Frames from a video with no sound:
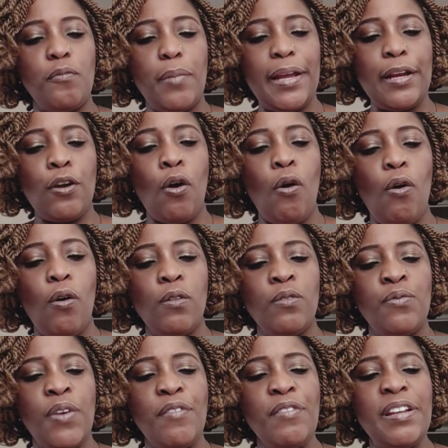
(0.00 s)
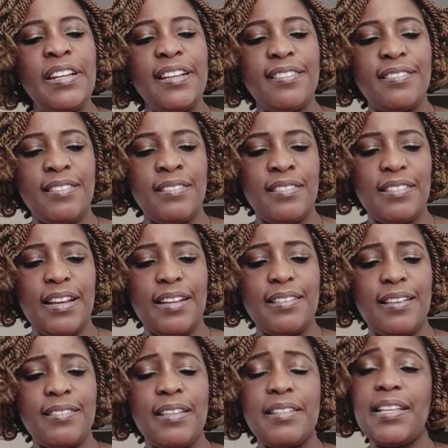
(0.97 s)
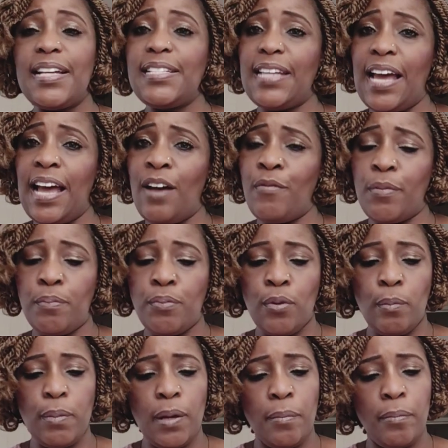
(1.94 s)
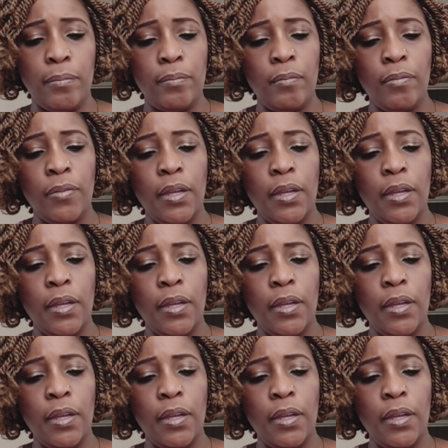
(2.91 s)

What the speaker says: mine called very late in the night and said, Daddy, I have a problem.